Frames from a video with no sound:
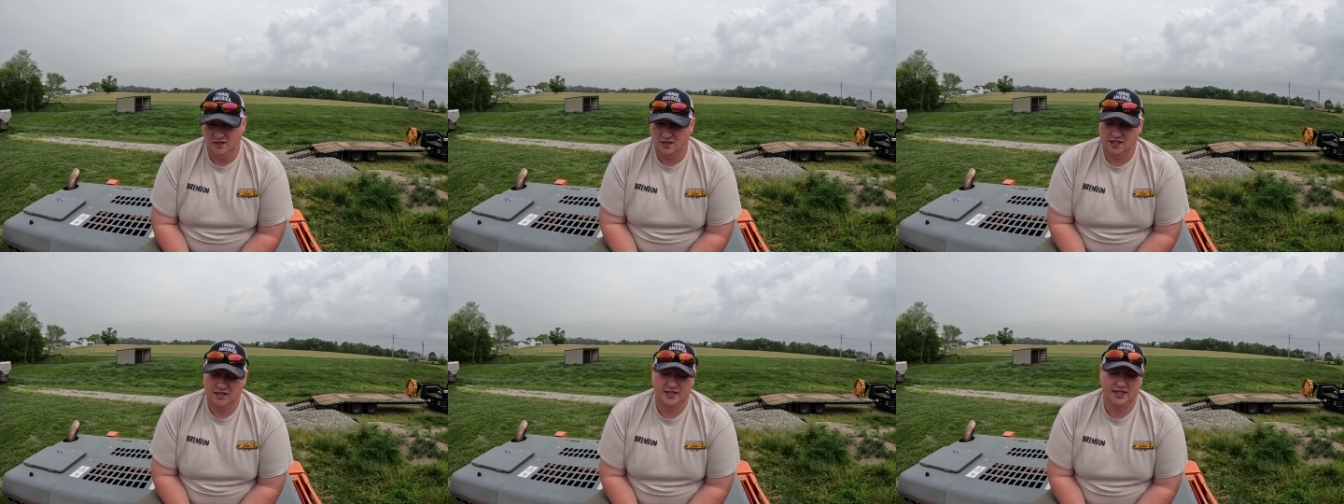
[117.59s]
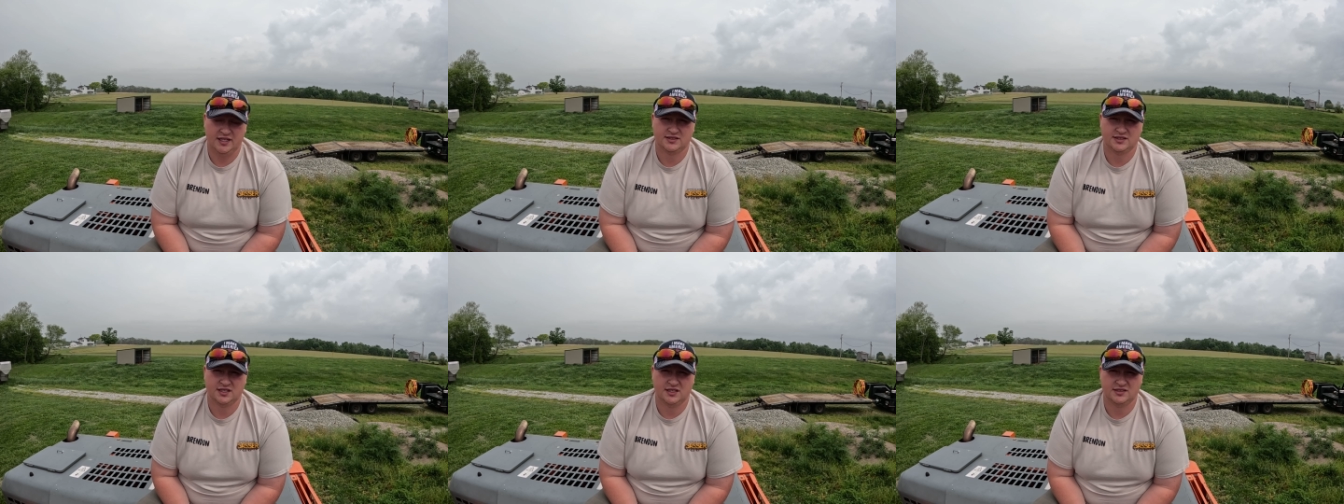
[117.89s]
I
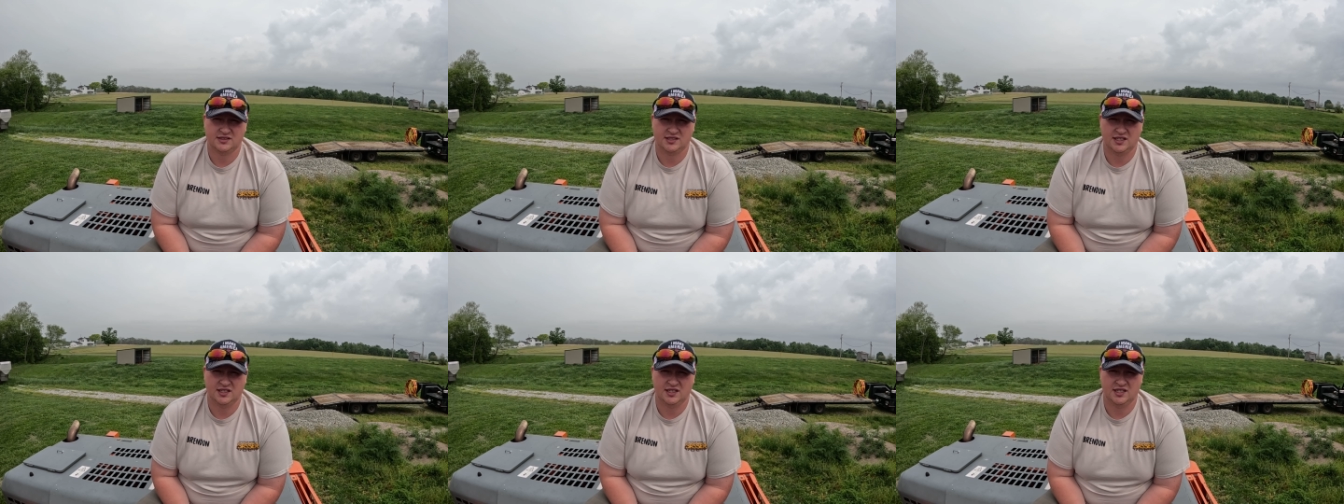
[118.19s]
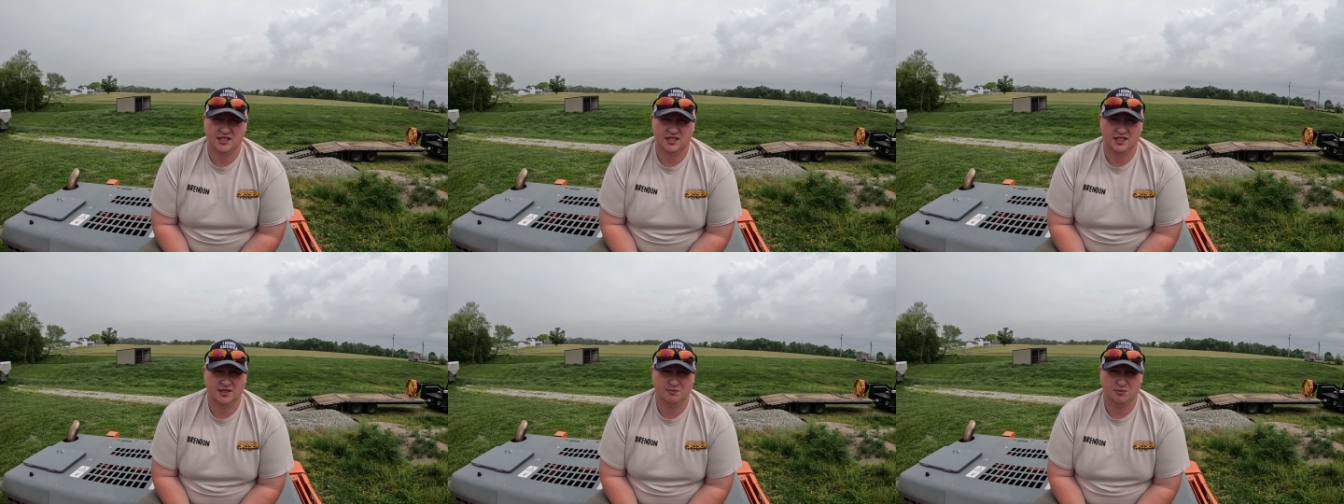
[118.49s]
guess I'd say
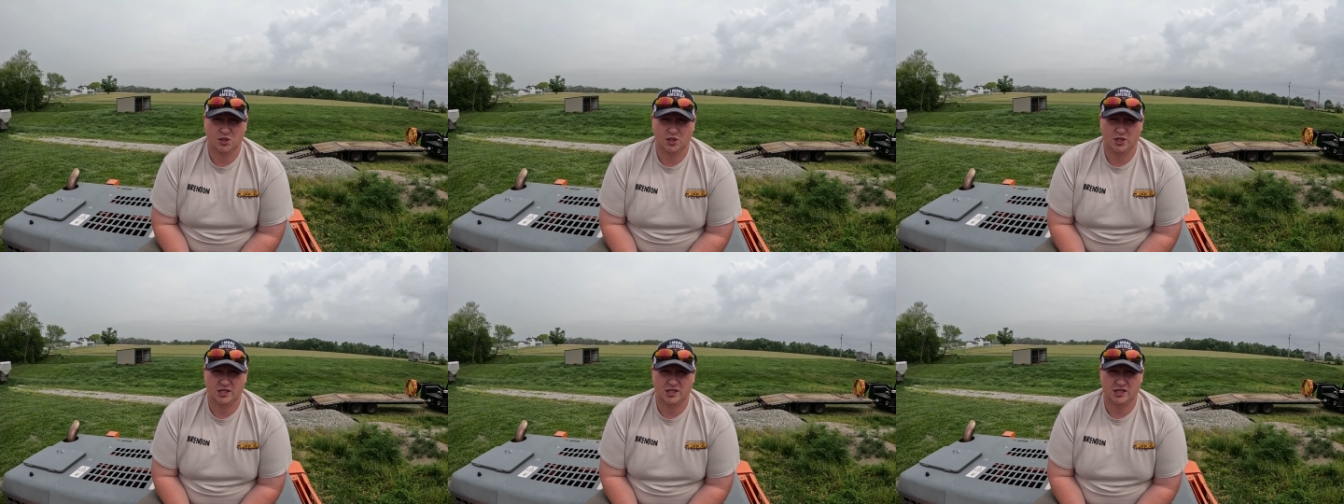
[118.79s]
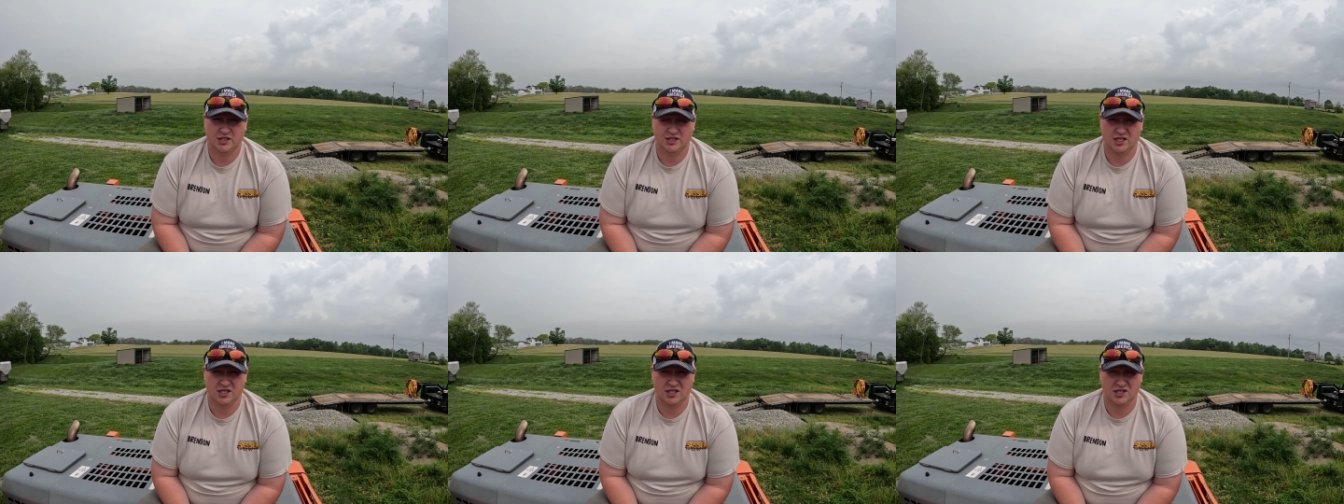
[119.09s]
kid, but
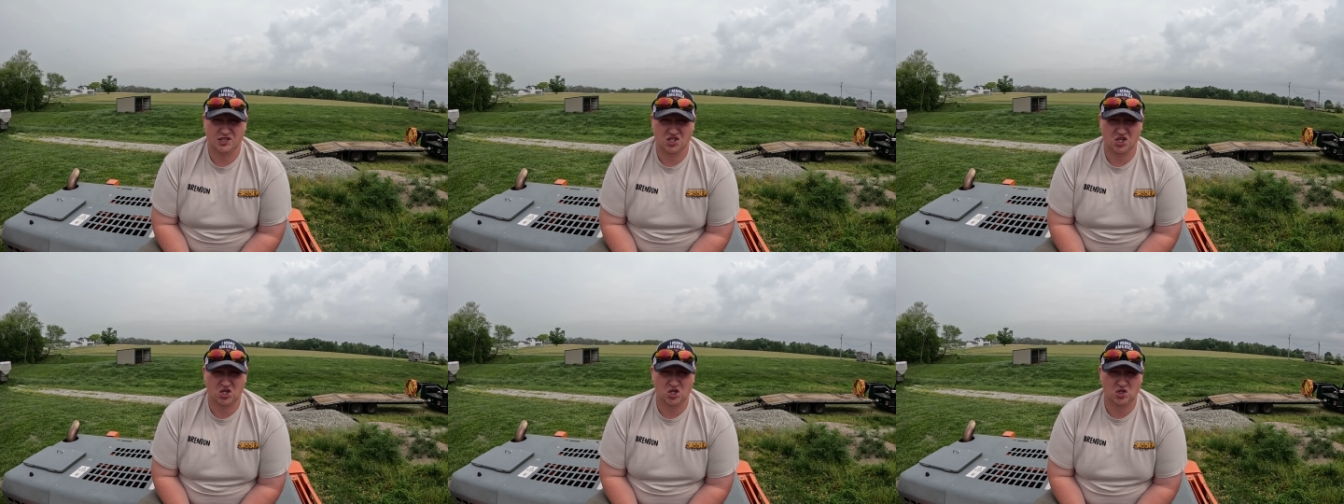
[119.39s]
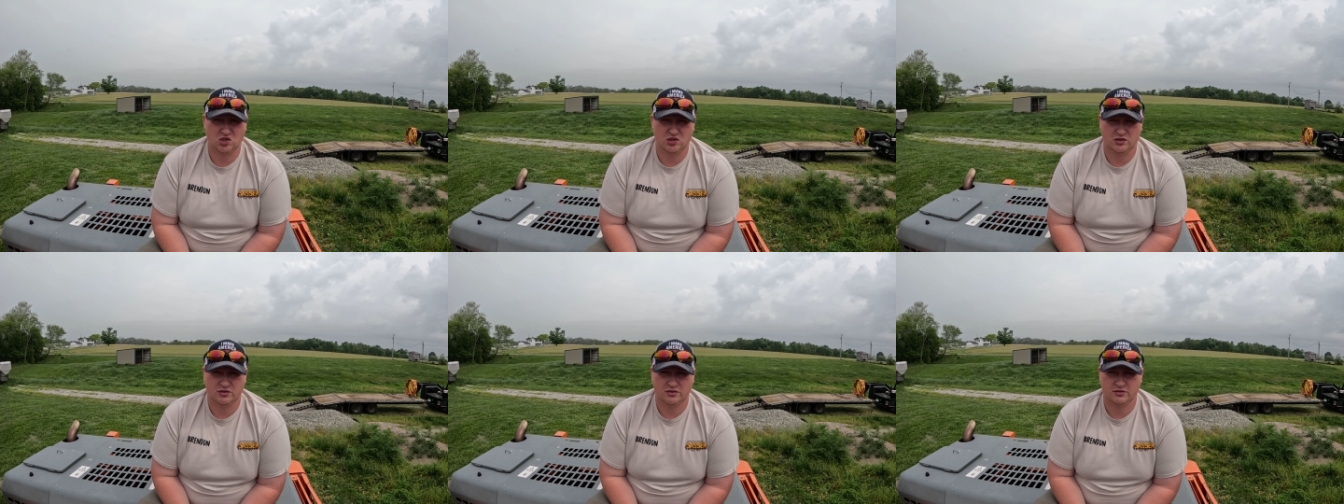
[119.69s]
young
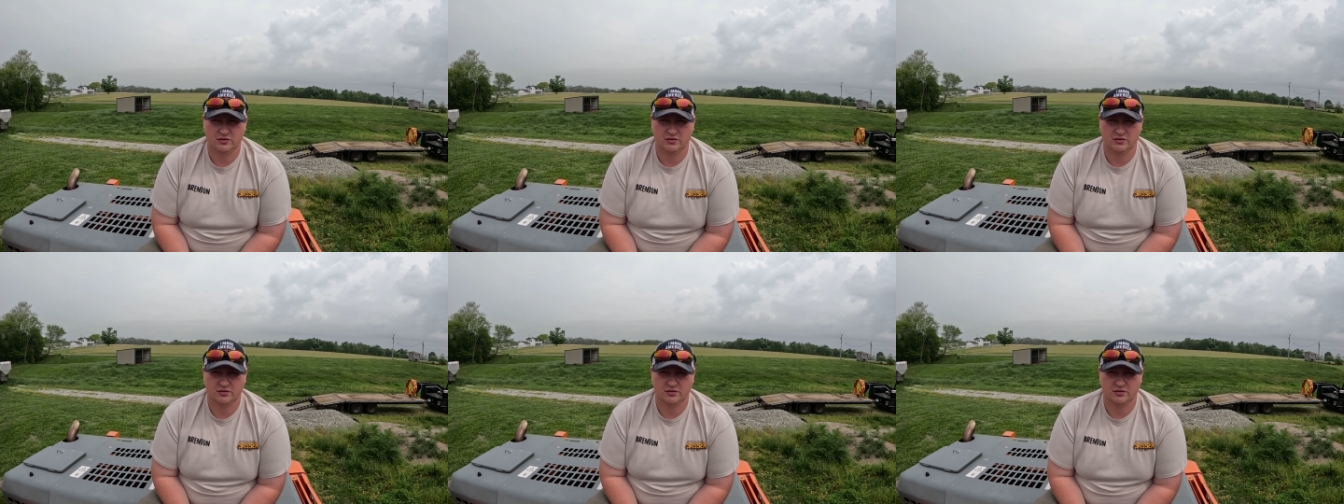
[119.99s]
adult